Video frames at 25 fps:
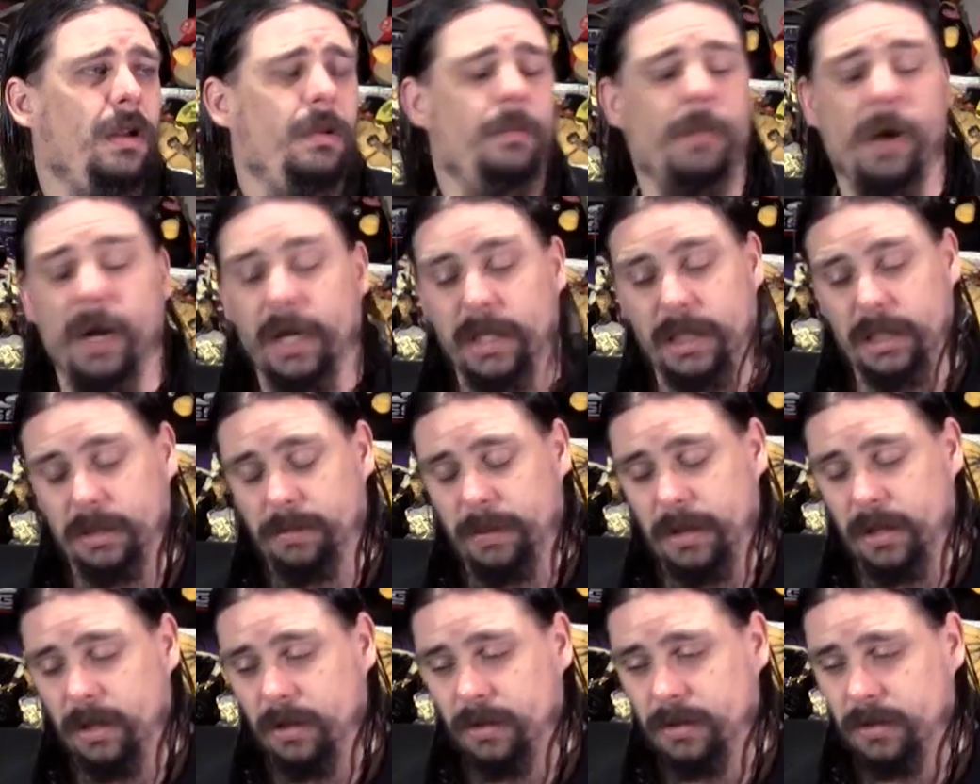Might have
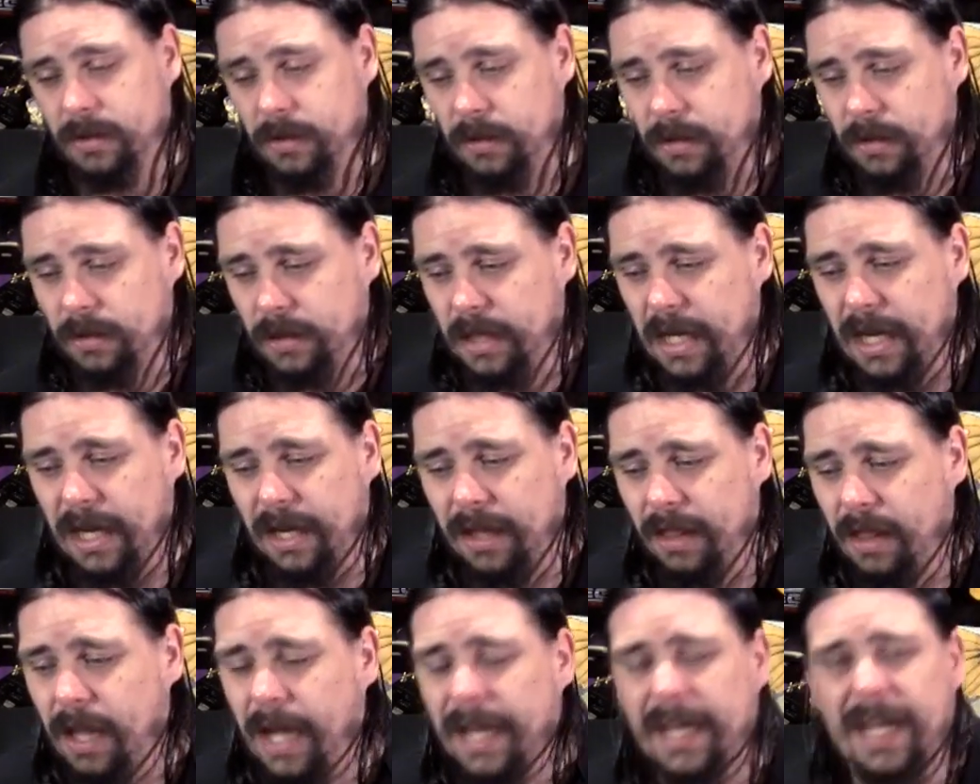just been those two.
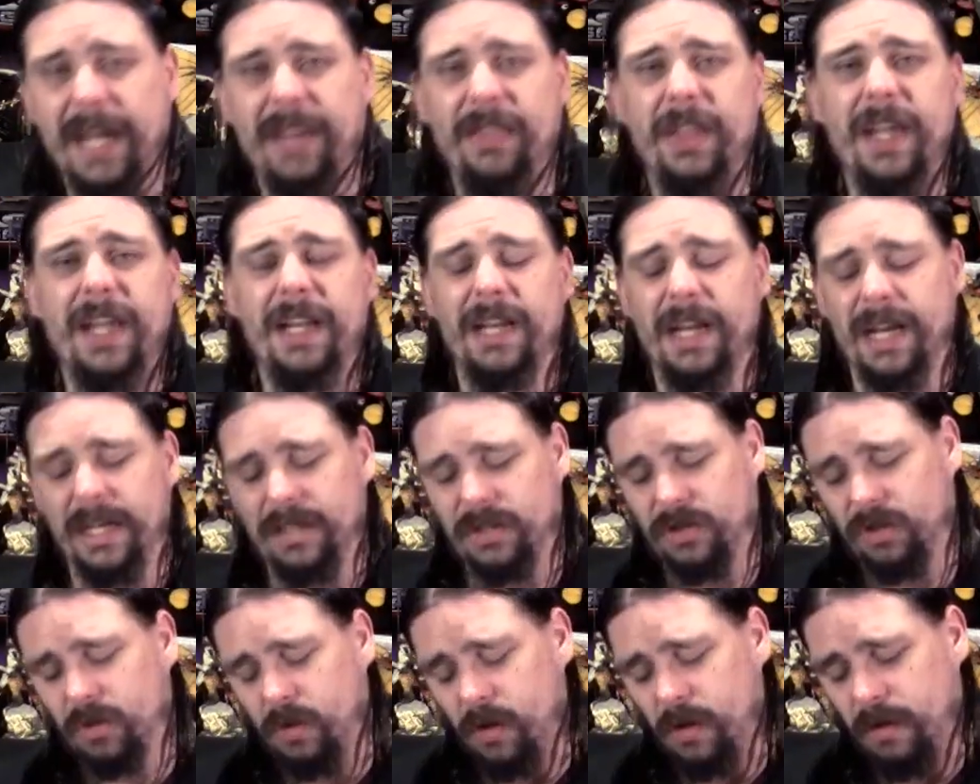Yeah, like, and then
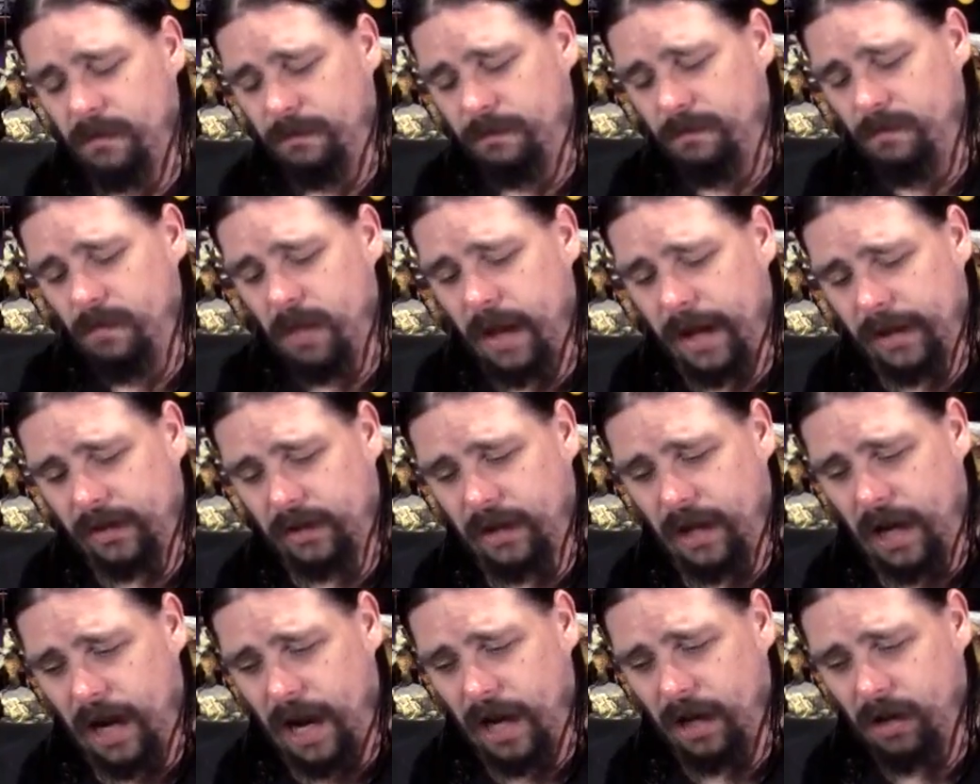it's sort of
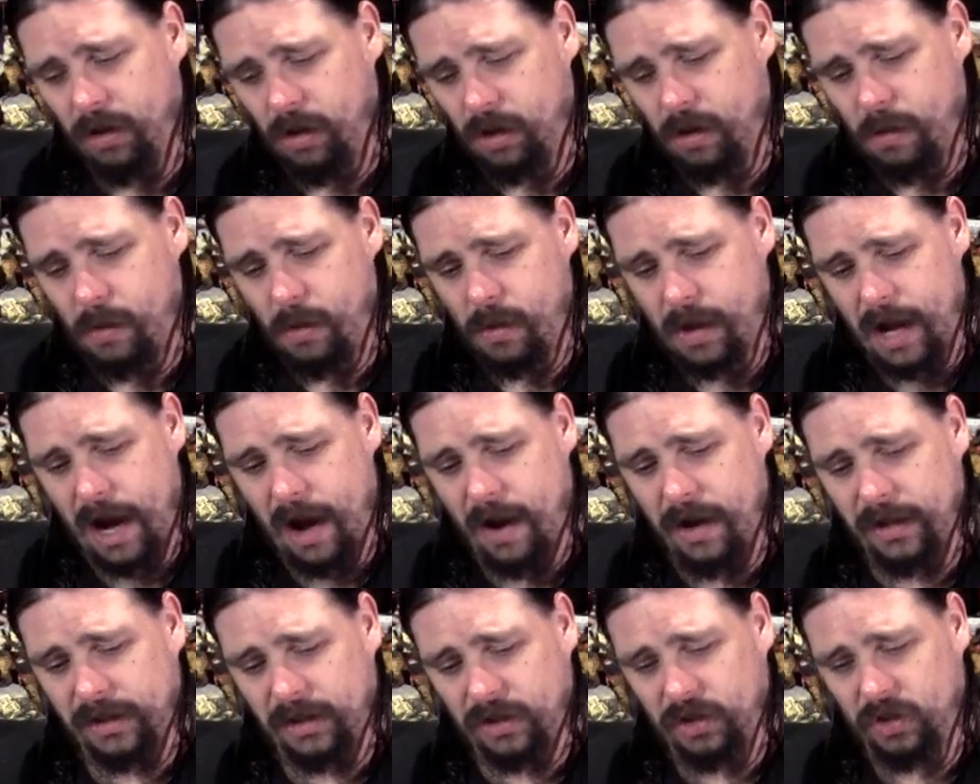like the unlockable
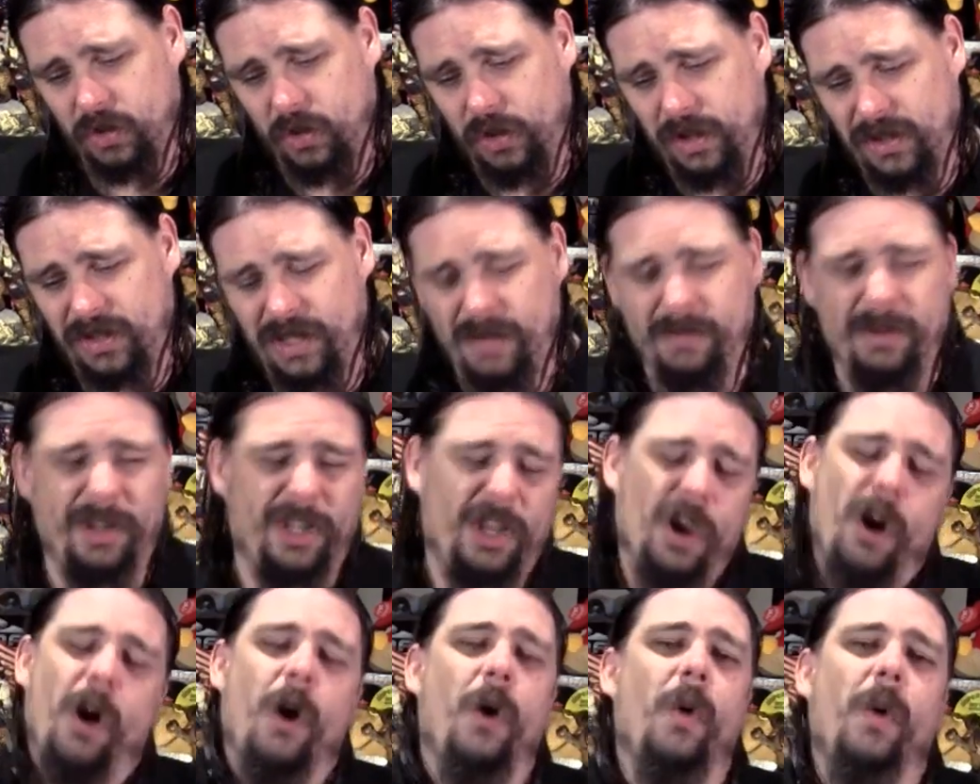characters sort of seem to
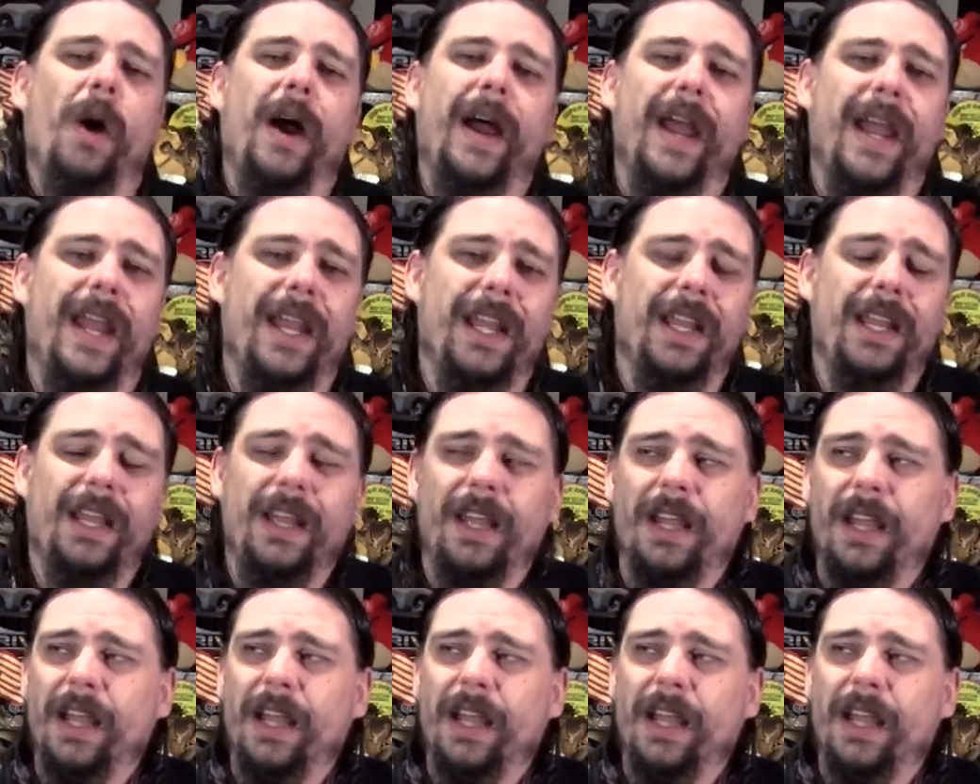go away.